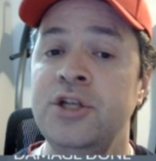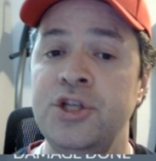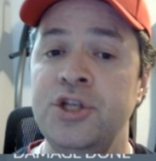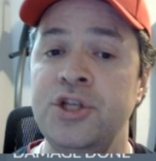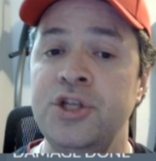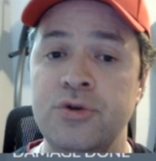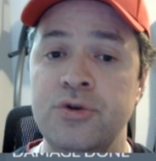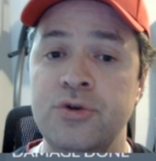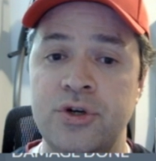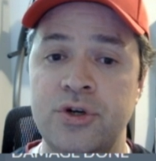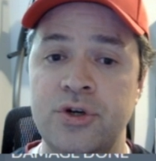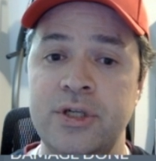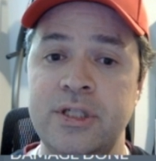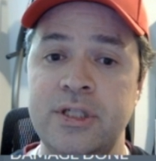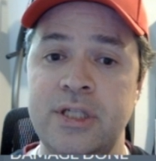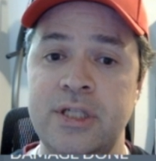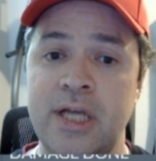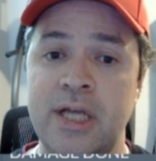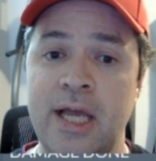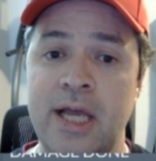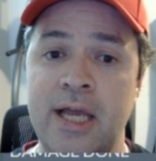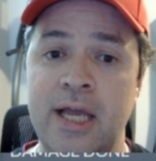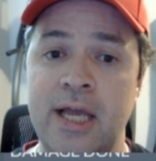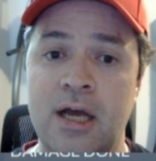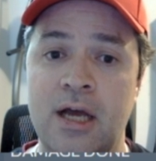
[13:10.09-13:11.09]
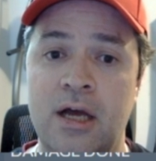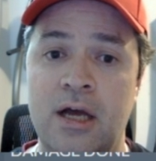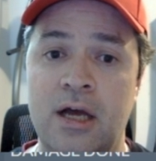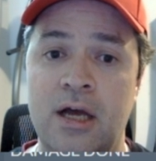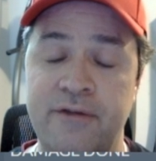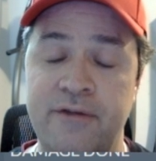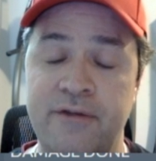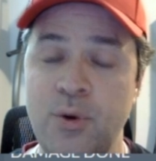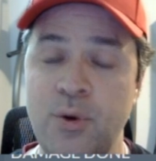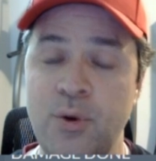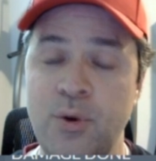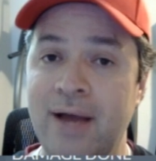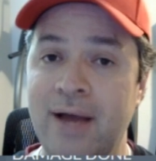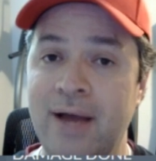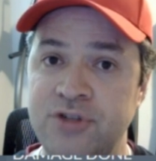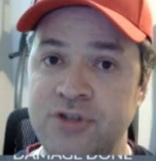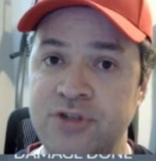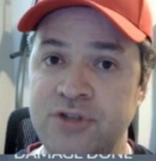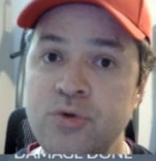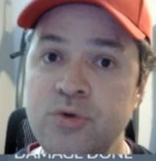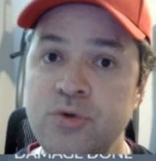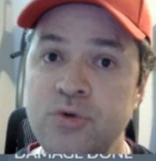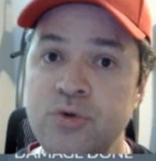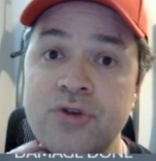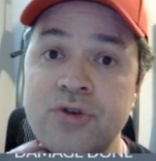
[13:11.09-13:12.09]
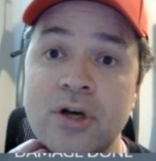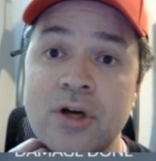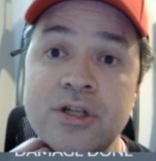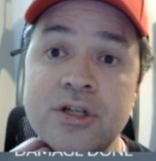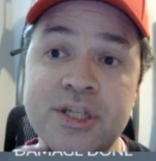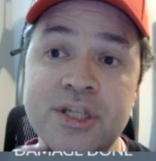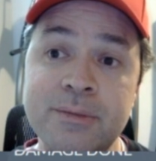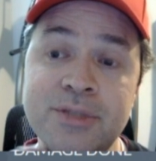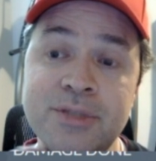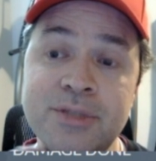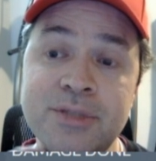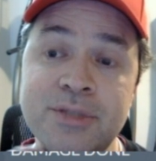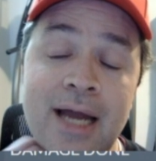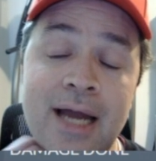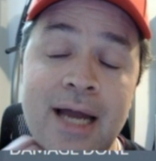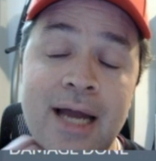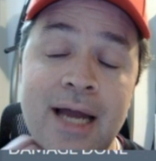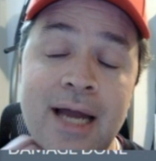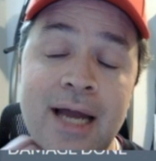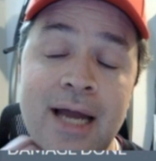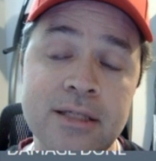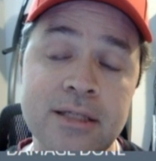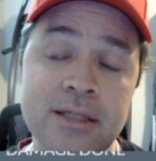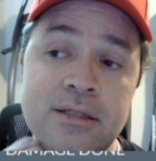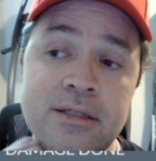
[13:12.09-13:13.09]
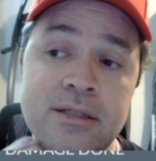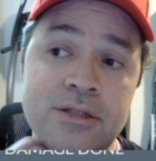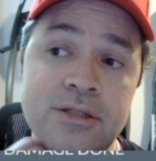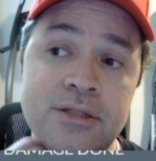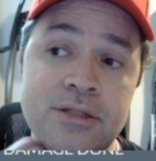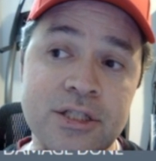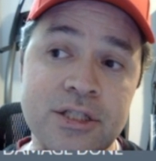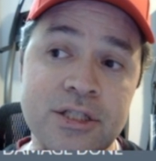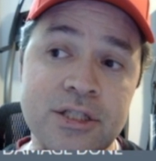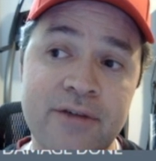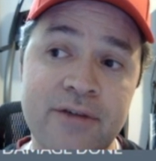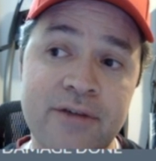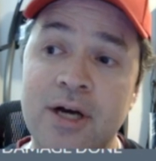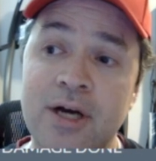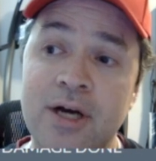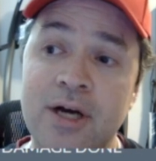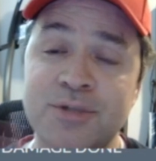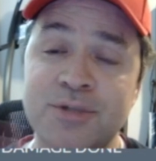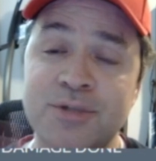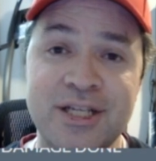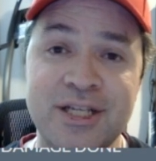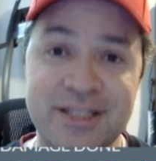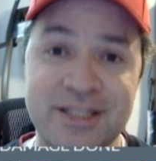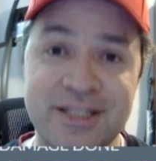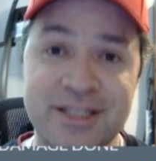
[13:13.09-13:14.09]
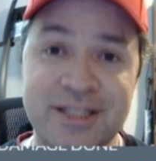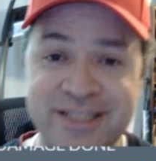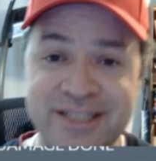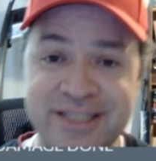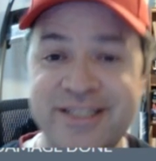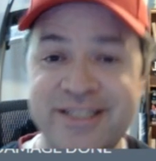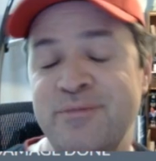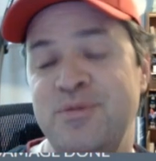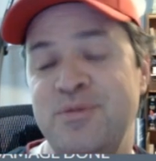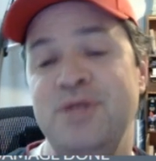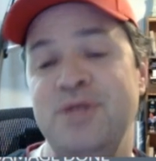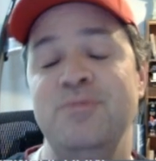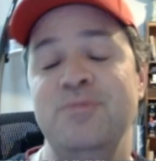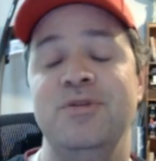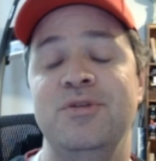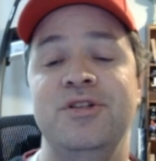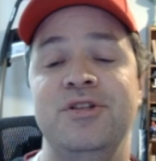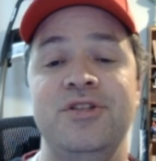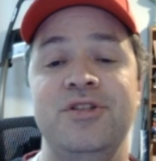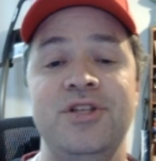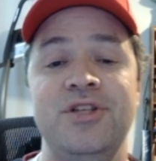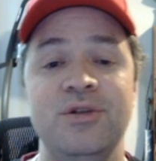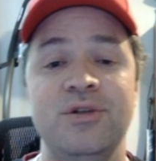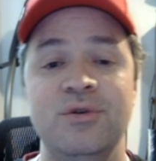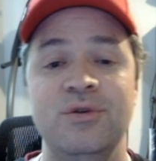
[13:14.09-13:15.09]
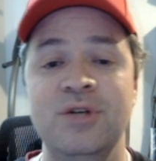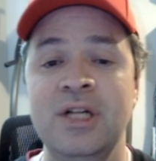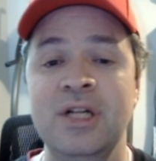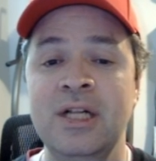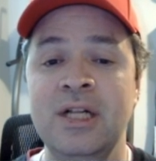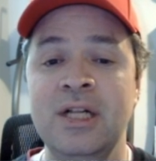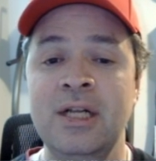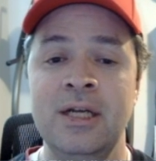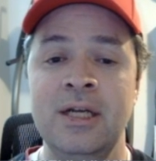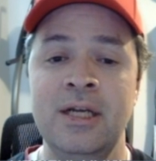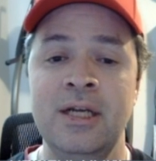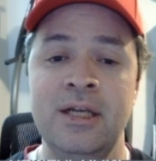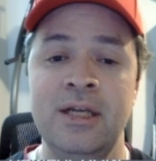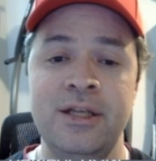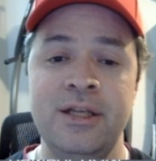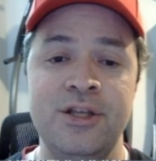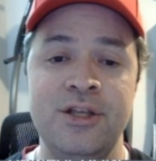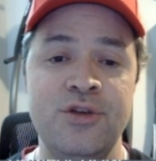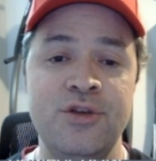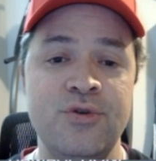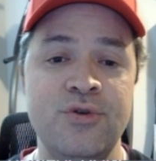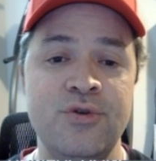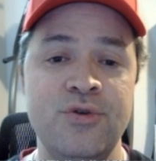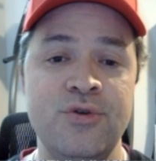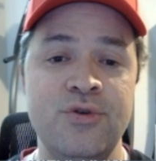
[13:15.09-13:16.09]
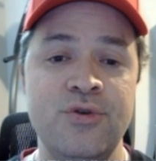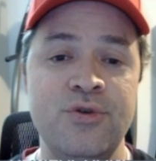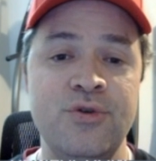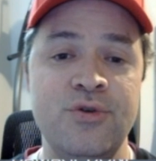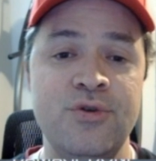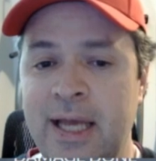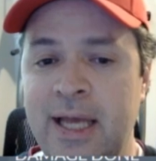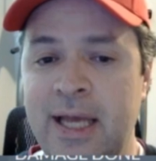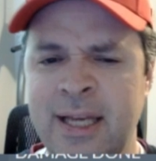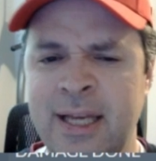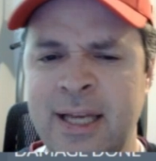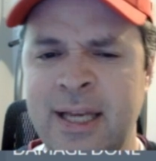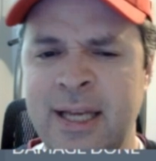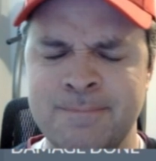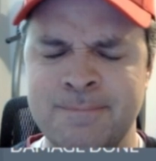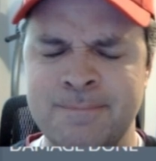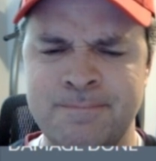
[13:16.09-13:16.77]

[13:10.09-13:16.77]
you could take, if you have 2 strong ships, that is, just giving options because some people do, you could take